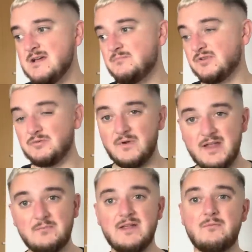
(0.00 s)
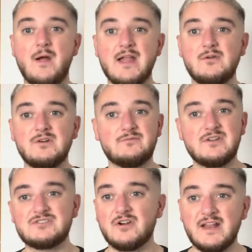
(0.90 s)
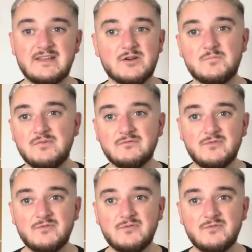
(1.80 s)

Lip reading: But the way we're going, if we start getting European